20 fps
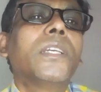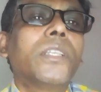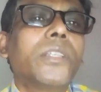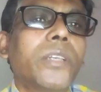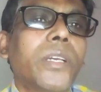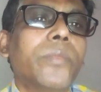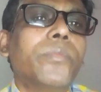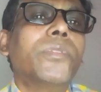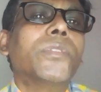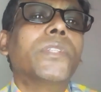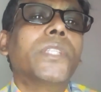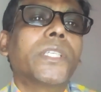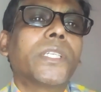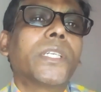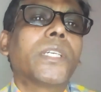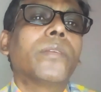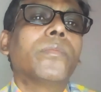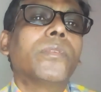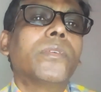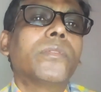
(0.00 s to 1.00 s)
You have to
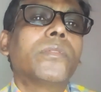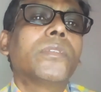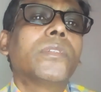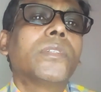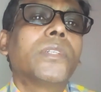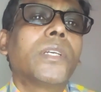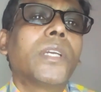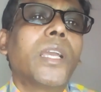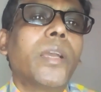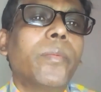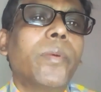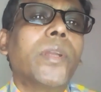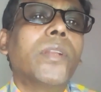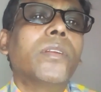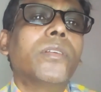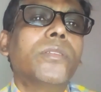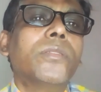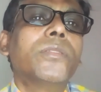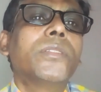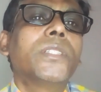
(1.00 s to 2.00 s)
think about
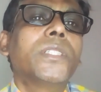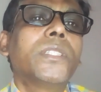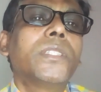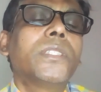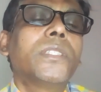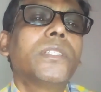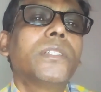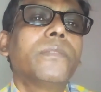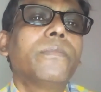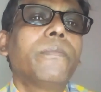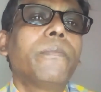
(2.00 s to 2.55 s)
amyloidosis.